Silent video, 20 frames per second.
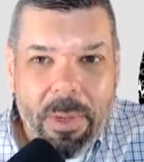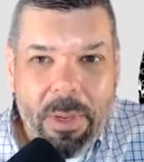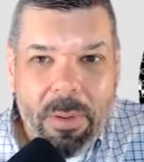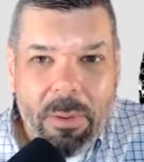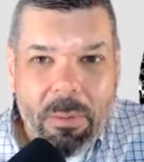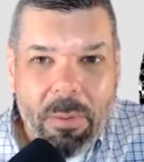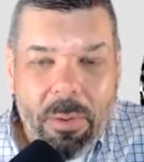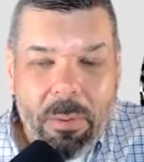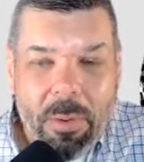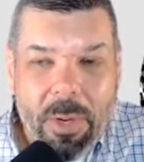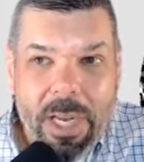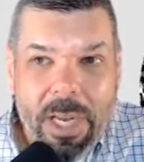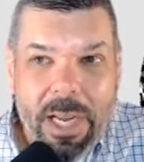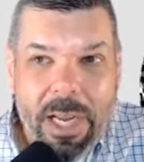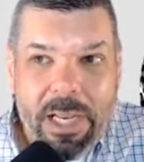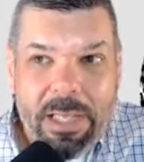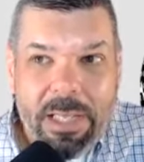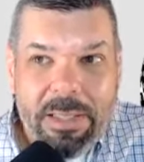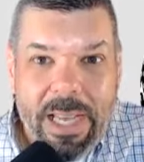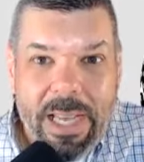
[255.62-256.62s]
we're
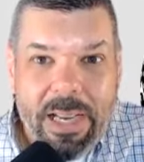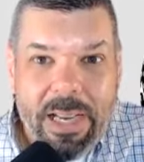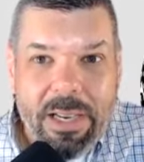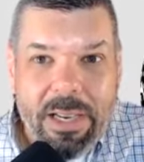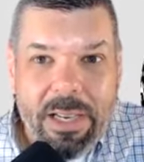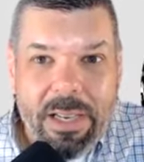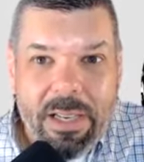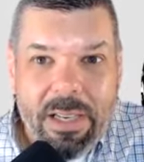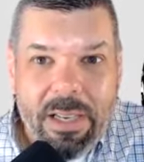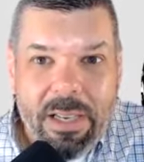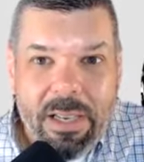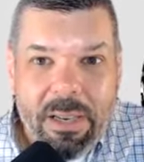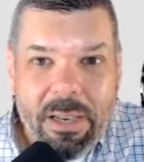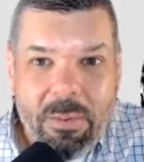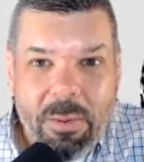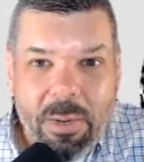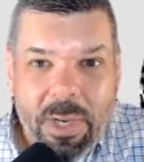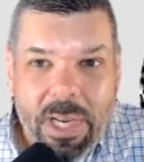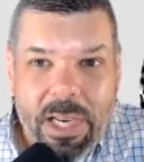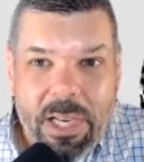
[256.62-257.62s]
getting data,
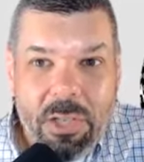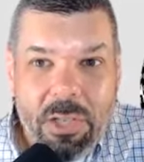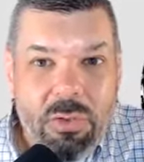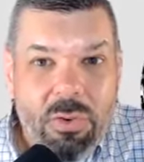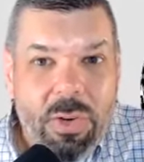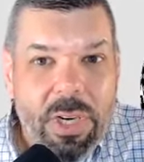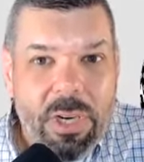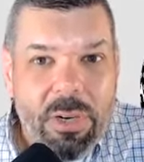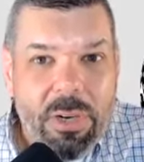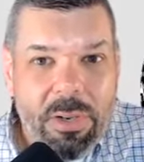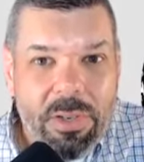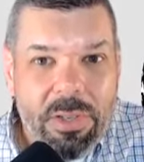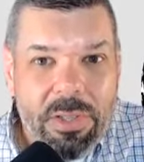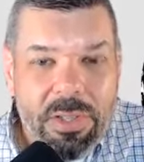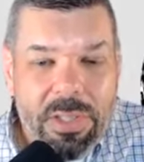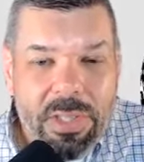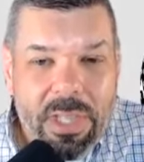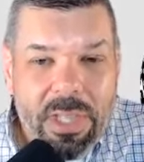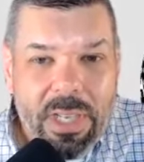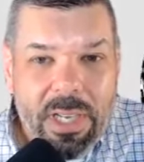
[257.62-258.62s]
we're getting
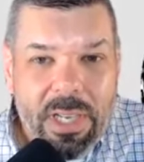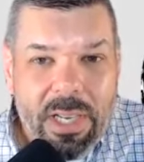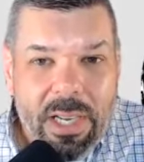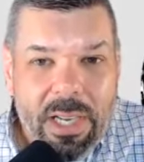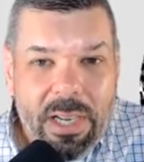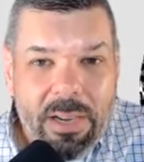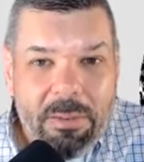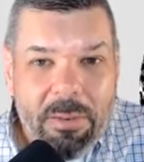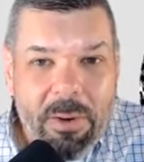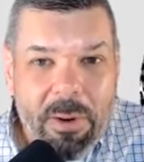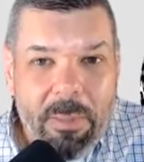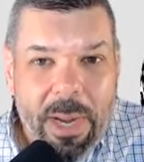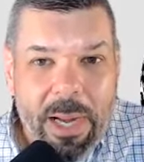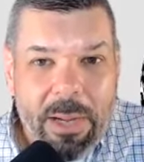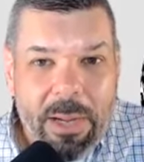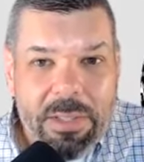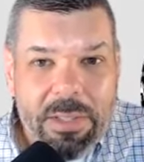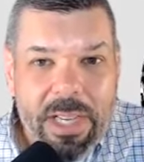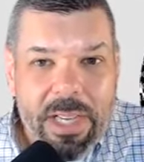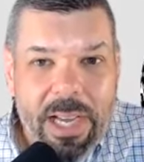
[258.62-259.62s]
triggers from
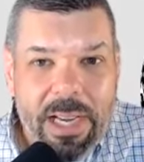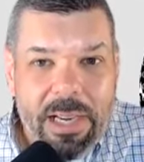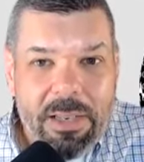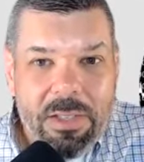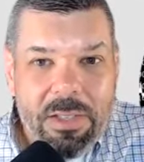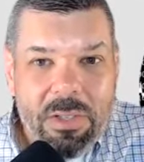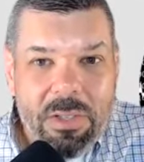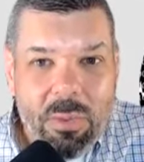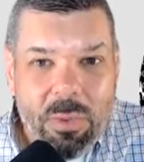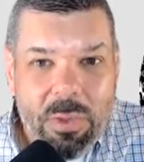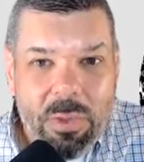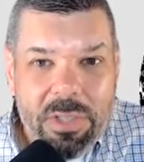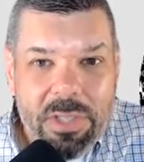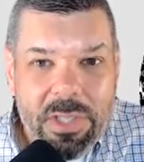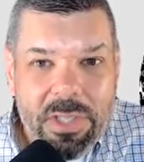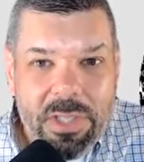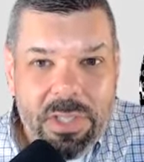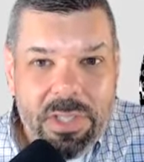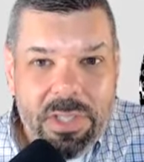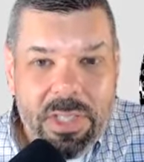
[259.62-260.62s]
outside
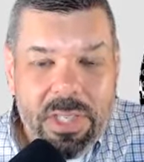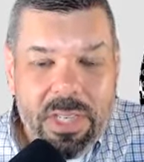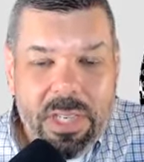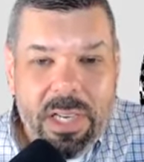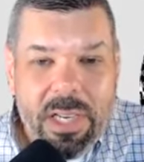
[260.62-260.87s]
sources.